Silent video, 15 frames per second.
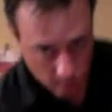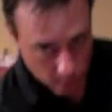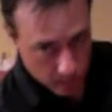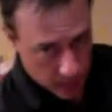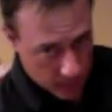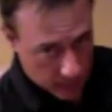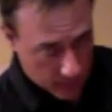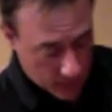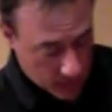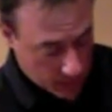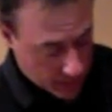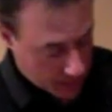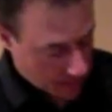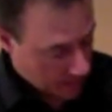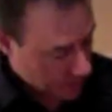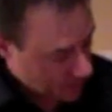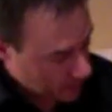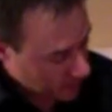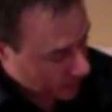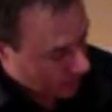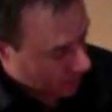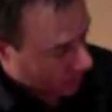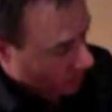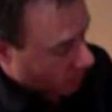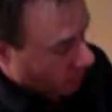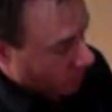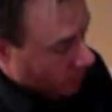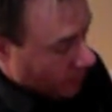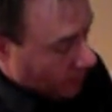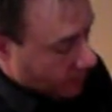pivot, hold
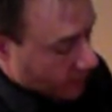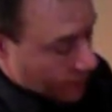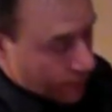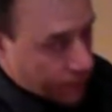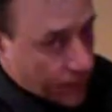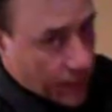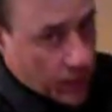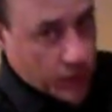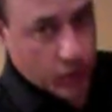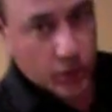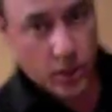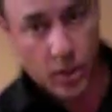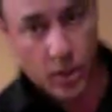off that finish.